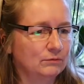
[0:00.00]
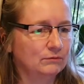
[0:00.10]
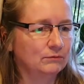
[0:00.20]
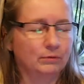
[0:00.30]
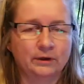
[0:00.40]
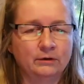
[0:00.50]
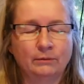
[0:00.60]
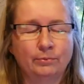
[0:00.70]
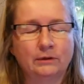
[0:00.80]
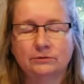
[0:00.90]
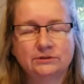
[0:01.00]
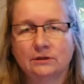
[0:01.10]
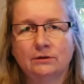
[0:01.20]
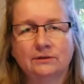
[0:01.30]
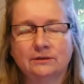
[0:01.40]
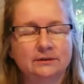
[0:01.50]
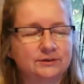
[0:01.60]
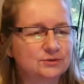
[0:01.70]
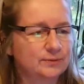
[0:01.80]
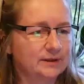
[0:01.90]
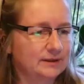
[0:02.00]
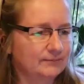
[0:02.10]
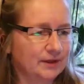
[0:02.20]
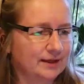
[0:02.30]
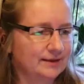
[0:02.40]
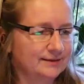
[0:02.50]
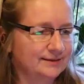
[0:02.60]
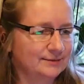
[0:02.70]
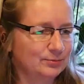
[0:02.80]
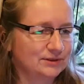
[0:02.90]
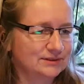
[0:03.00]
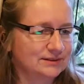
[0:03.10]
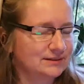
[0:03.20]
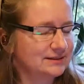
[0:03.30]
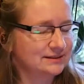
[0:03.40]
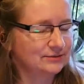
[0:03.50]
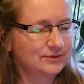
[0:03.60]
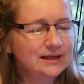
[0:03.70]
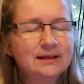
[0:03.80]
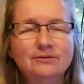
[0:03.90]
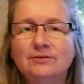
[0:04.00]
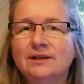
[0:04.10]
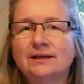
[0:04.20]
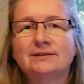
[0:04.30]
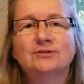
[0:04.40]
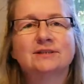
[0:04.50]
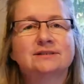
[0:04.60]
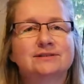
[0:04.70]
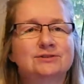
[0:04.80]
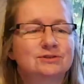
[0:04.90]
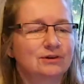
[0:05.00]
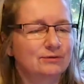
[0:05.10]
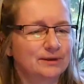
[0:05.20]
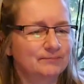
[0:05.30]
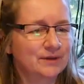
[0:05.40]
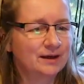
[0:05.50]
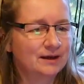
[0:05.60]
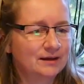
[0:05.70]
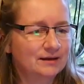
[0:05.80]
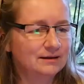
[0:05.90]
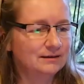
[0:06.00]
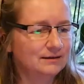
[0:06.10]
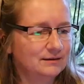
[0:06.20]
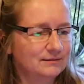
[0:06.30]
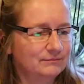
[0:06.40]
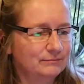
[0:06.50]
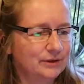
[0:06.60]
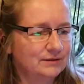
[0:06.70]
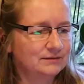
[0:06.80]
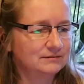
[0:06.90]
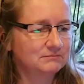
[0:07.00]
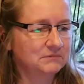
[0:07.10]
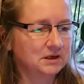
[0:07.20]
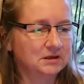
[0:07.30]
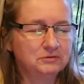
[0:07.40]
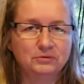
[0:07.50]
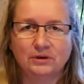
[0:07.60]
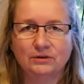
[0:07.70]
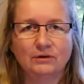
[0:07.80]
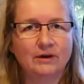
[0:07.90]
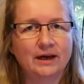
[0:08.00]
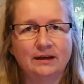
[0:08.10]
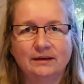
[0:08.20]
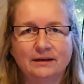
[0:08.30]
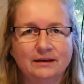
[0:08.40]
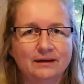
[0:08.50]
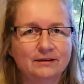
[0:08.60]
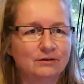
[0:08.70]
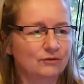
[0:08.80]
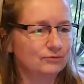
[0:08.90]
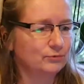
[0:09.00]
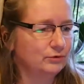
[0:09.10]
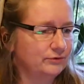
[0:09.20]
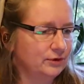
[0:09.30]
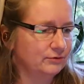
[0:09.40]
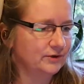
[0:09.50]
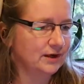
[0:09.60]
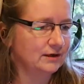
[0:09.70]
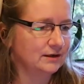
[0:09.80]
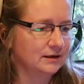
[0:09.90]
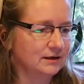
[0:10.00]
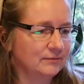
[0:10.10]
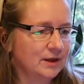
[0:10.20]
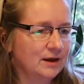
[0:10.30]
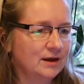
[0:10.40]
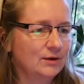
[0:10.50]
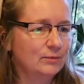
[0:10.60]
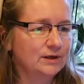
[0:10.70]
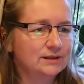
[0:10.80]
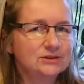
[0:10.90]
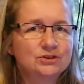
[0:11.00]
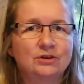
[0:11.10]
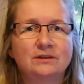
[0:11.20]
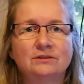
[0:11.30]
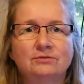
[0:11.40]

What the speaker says: one or both a lot in this way, and it was a really, really interesting story. But I do not know any kind of movie of Kangana where it's not a